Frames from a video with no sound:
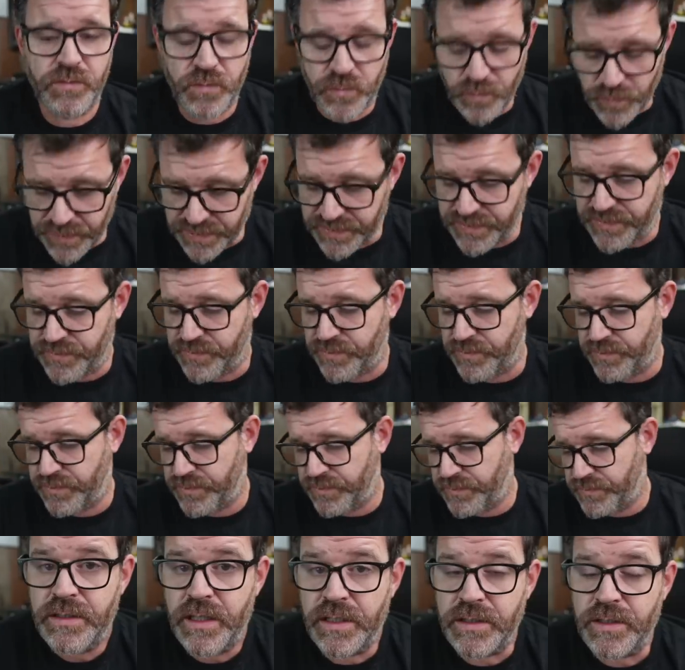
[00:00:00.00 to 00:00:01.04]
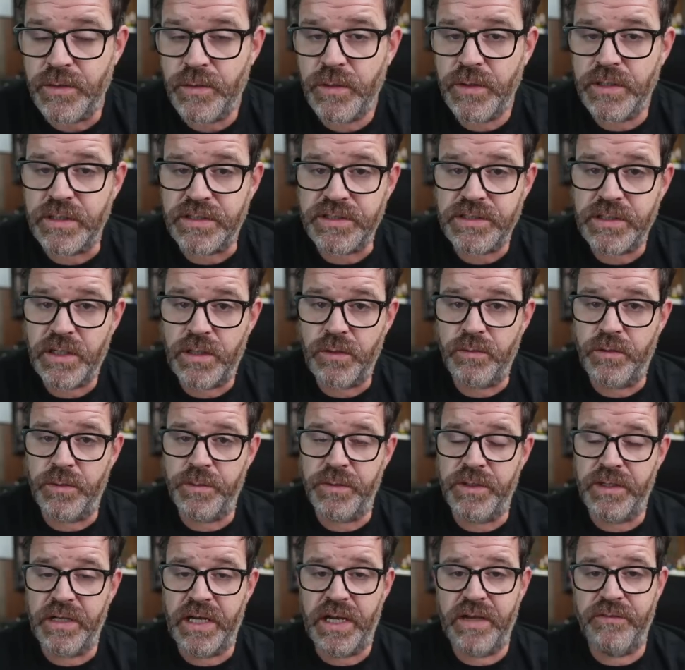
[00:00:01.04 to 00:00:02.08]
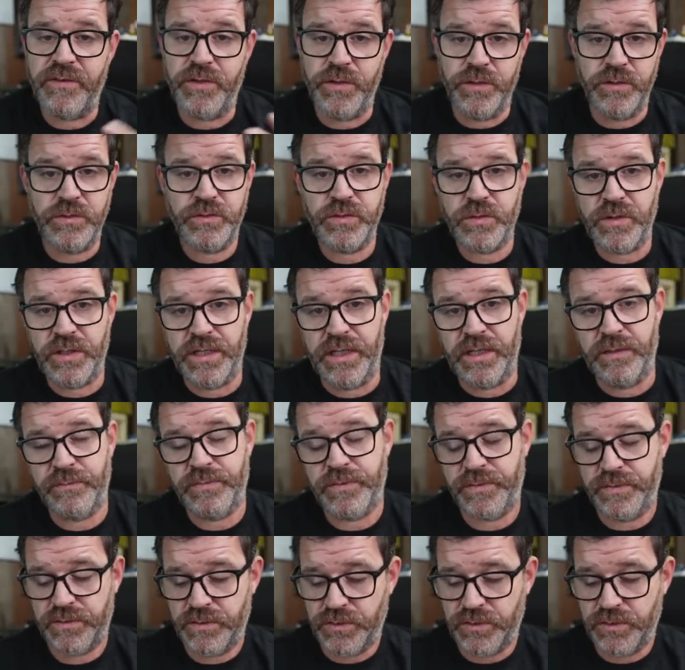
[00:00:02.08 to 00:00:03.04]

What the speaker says: research. A good way to start would be to have a neutral amp,